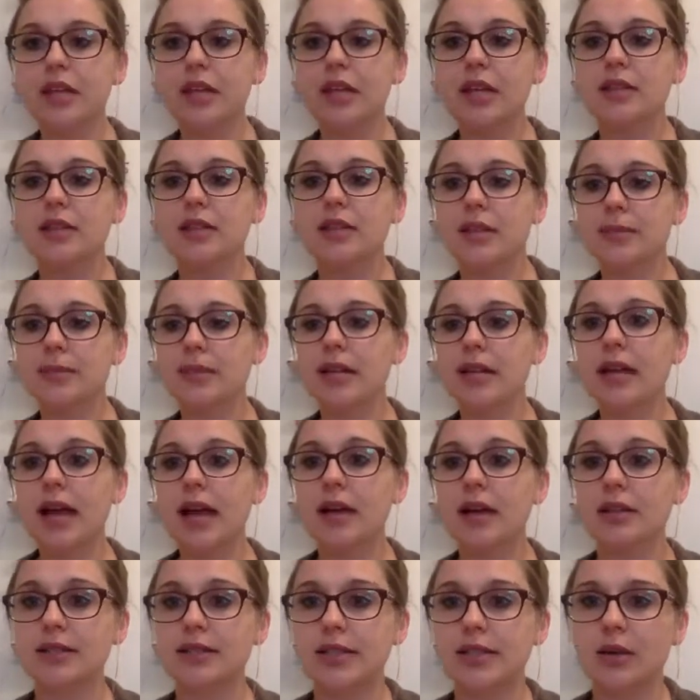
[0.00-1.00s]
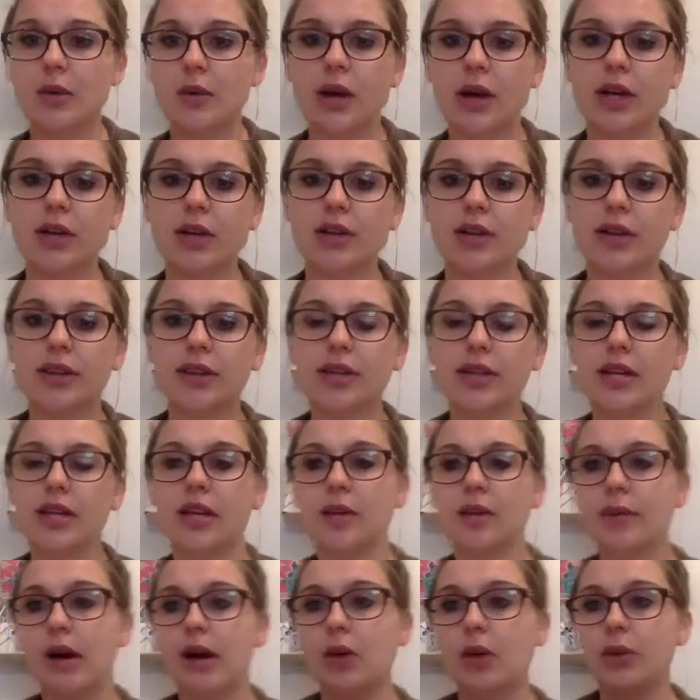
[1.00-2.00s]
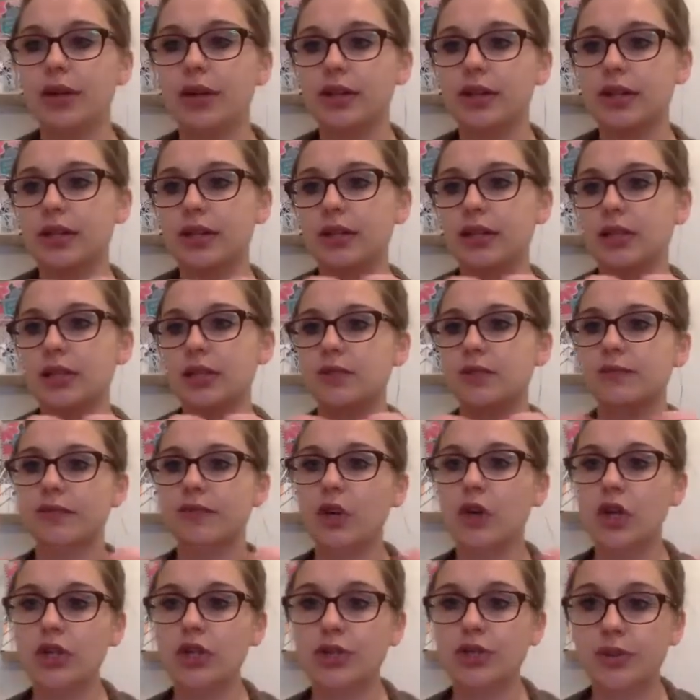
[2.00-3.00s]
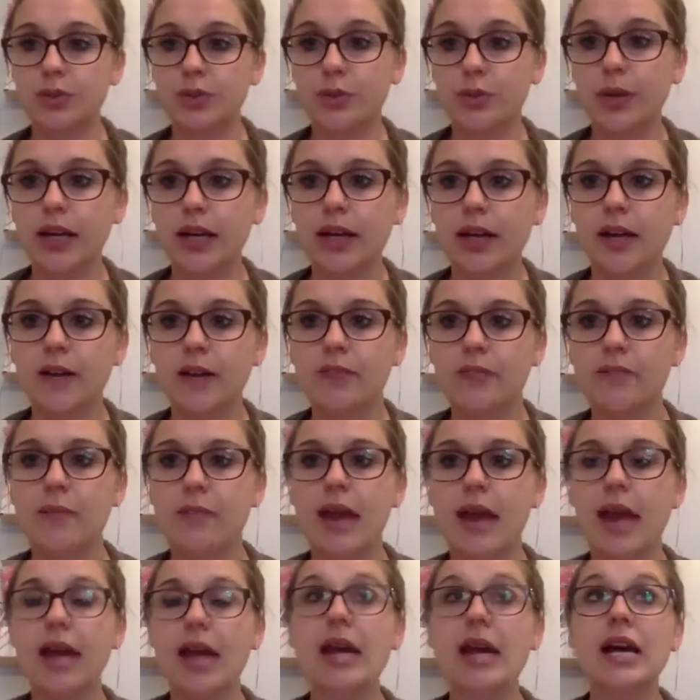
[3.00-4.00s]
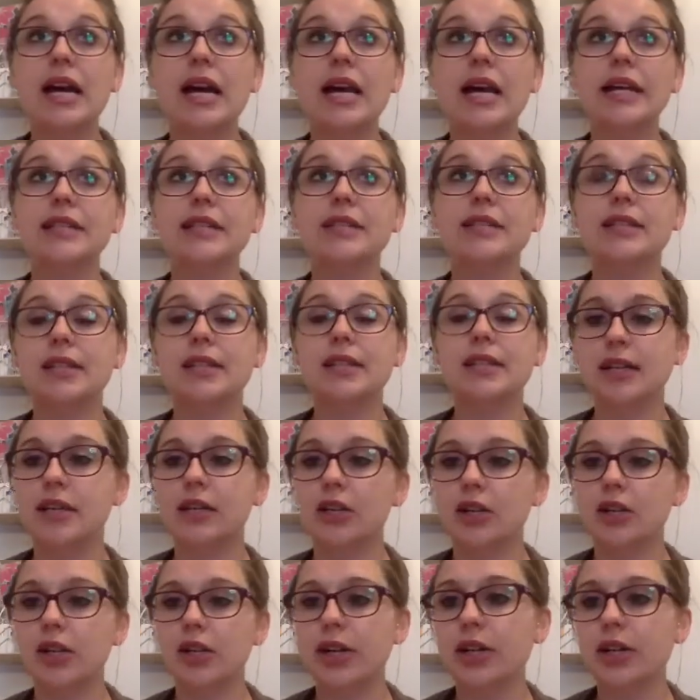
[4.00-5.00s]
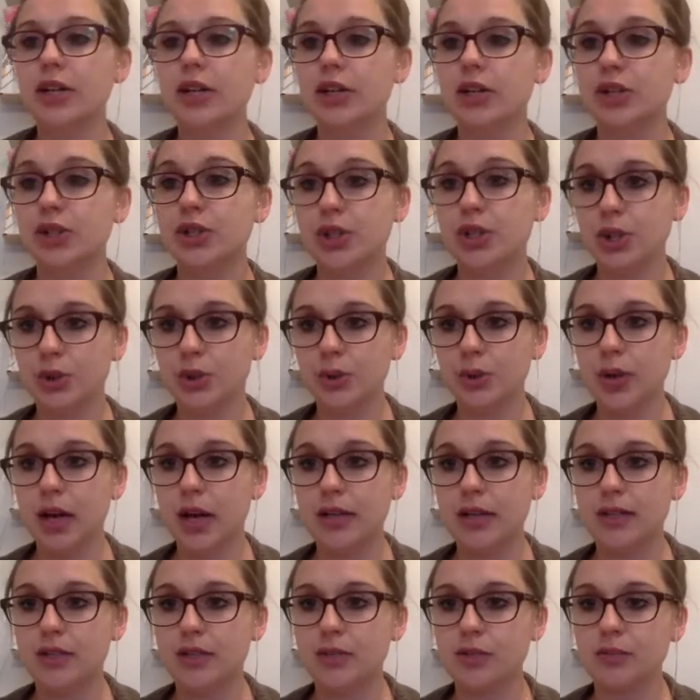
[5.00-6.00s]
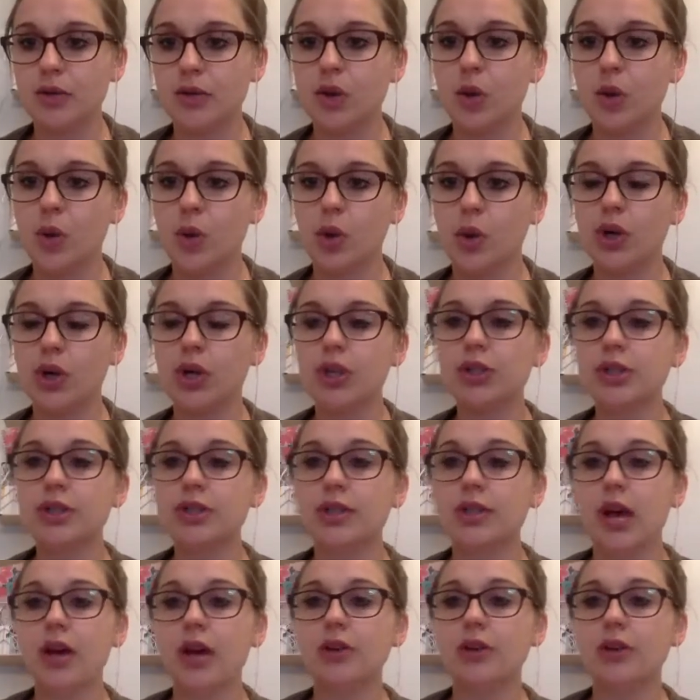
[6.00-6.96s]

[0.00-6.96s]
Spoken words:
Something else I want you to think about within this first week of May is securing your 2 customer orders.